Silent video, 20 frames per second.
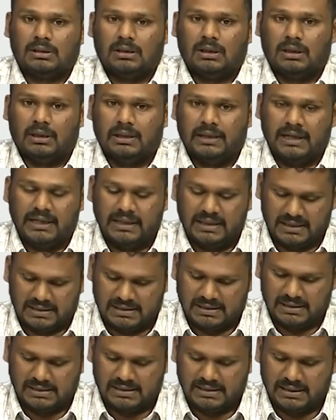uh,
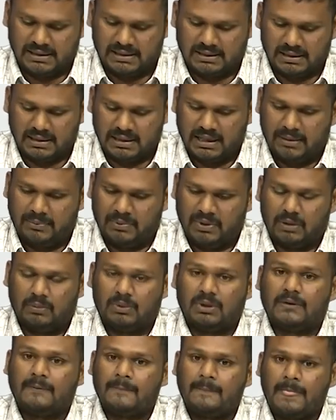index inside lambda
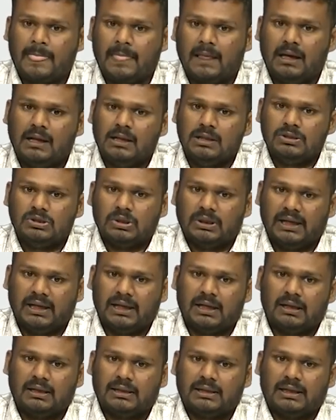one. So
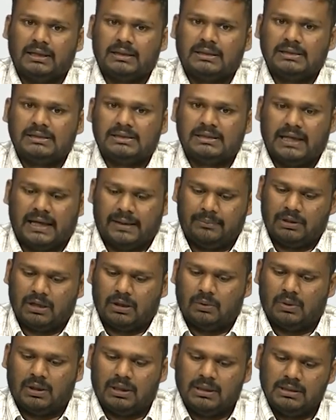recall that this
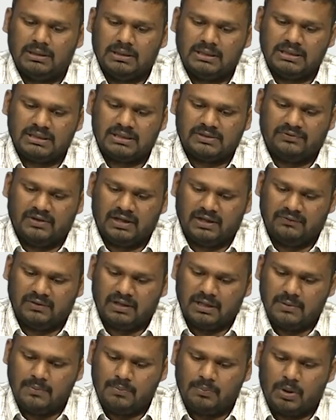lambda one is very
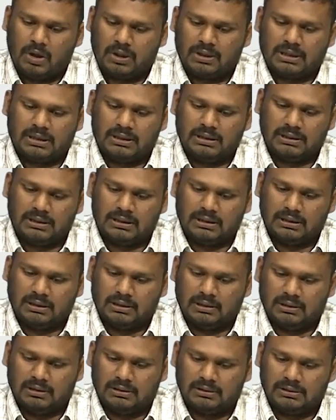very important
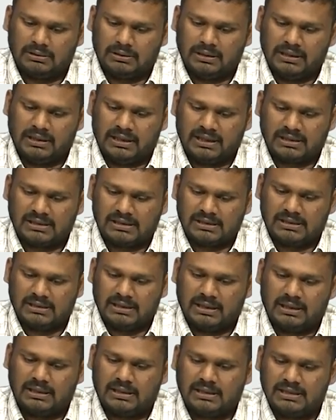uh, index
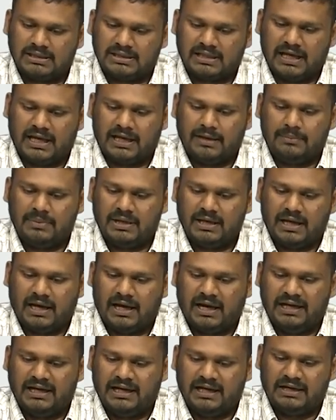inside. This can be
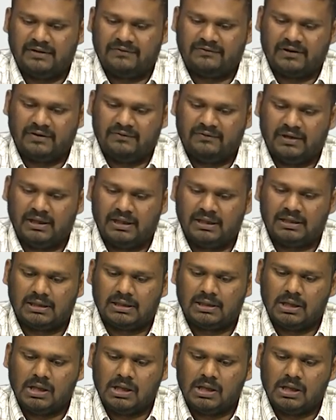identified with